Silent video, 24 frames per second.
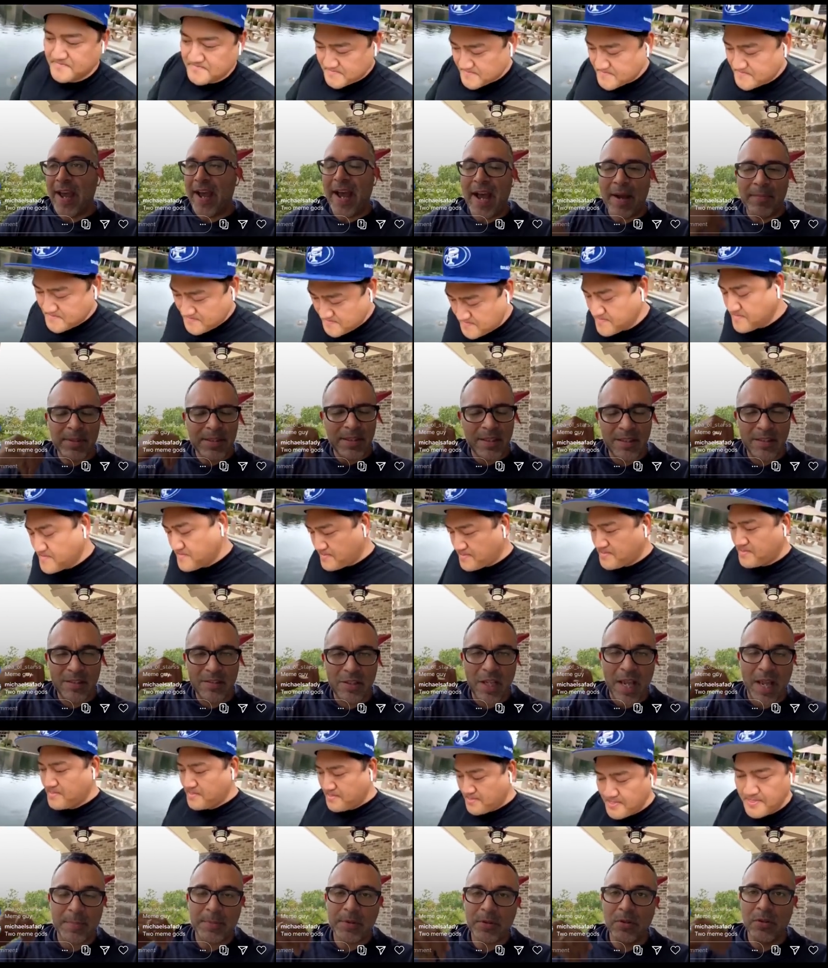Speaker 1: yeah,
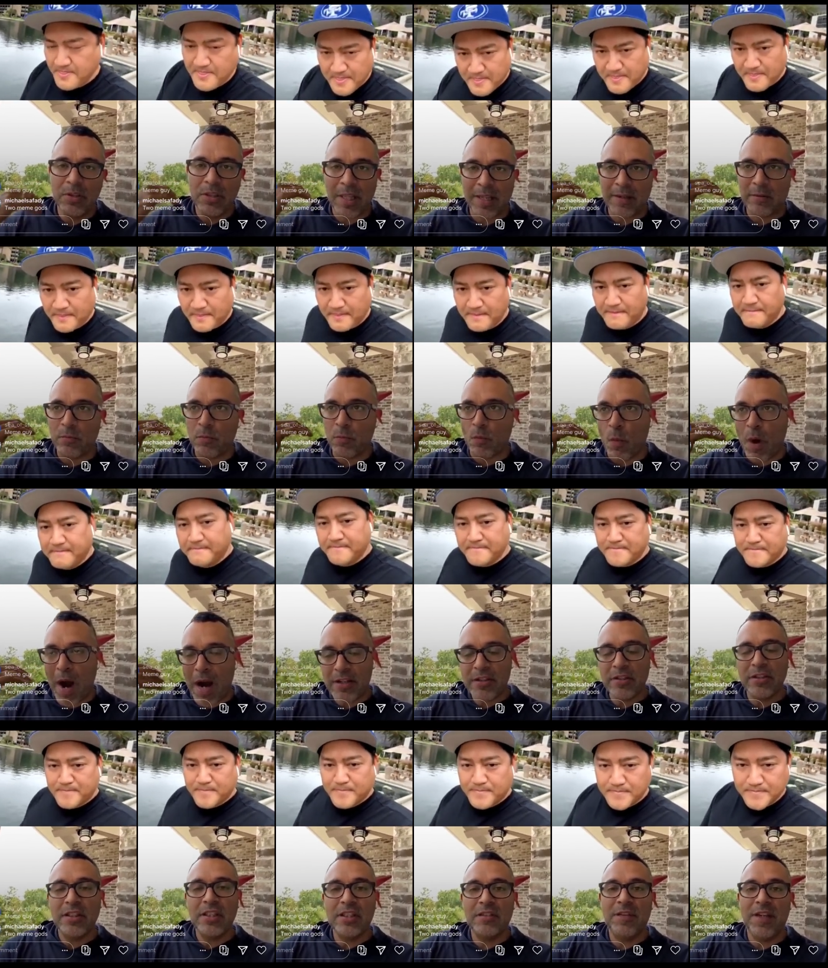absolutely. Like
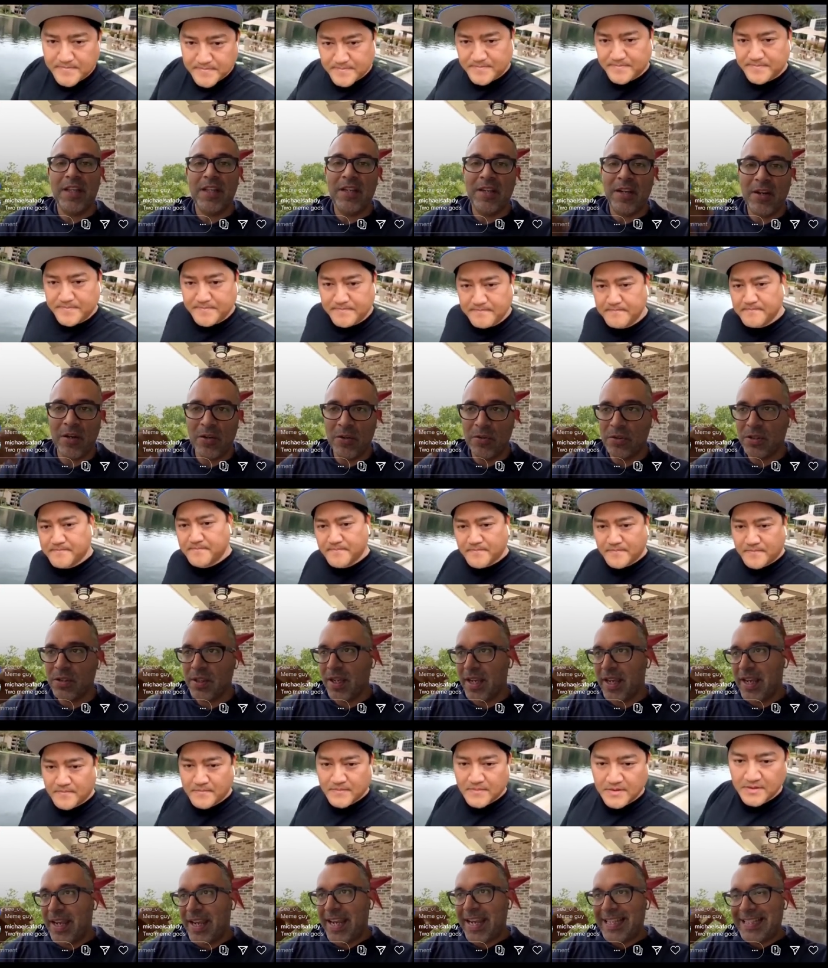watching these
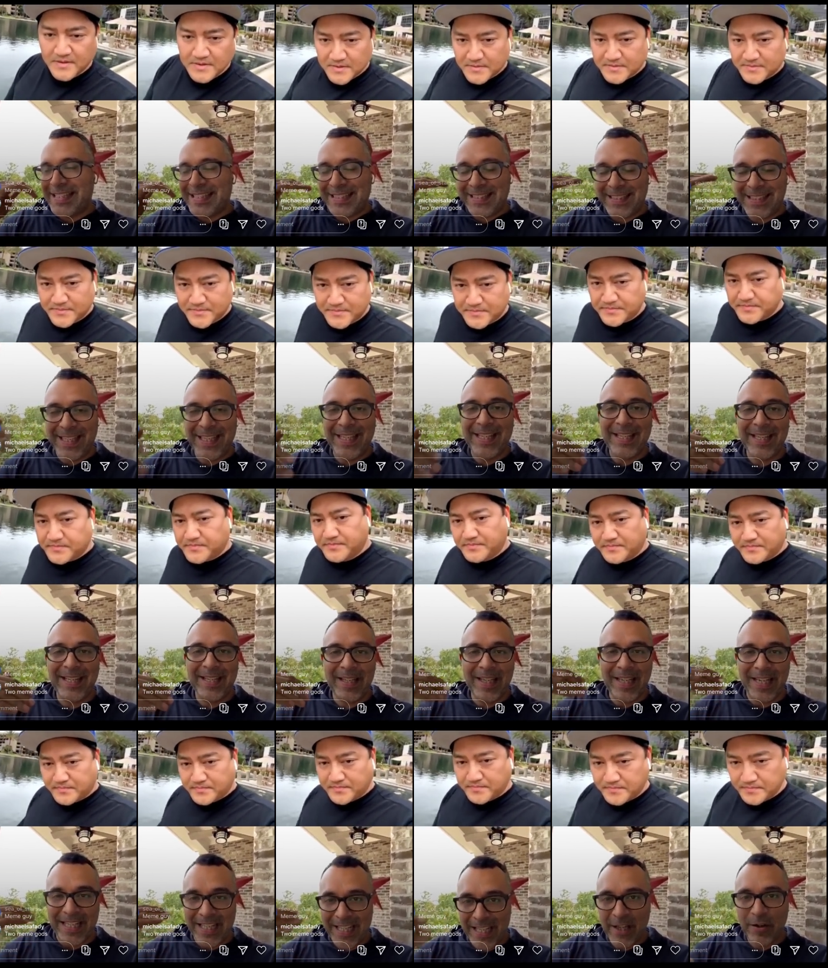videos and
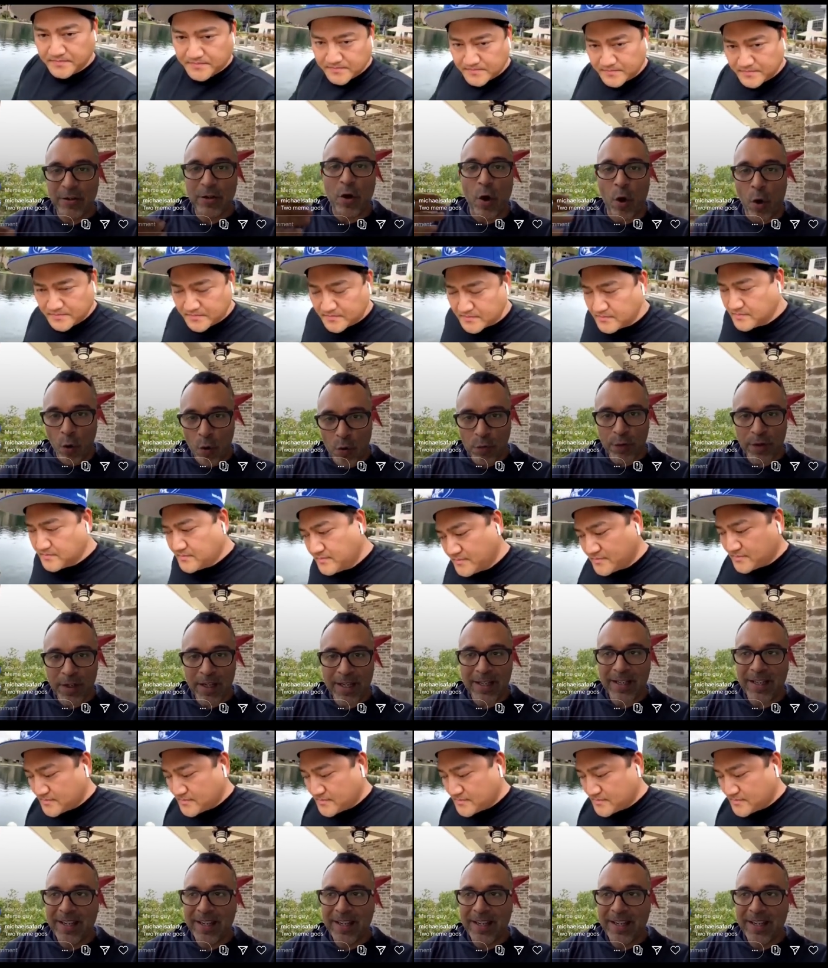seeing it and hearing it over